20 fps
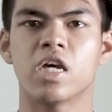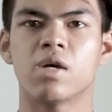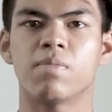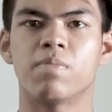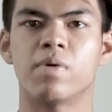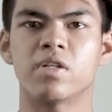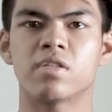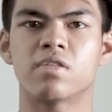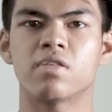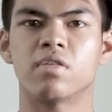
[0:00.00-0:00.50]

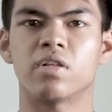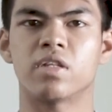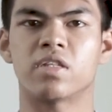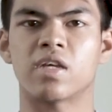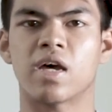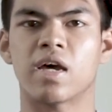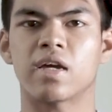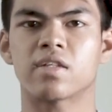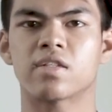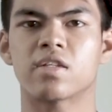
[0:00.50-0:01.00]
personal
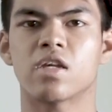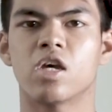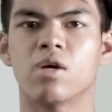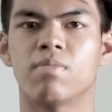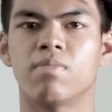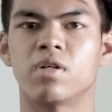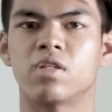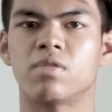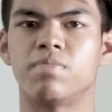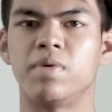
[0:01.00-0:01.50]
attacks
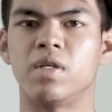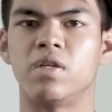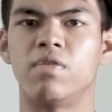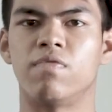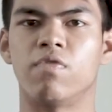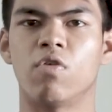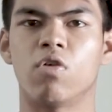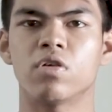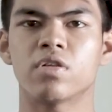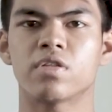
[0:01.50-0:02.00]
must be
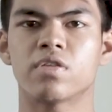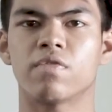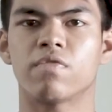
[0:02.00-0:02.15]
divorced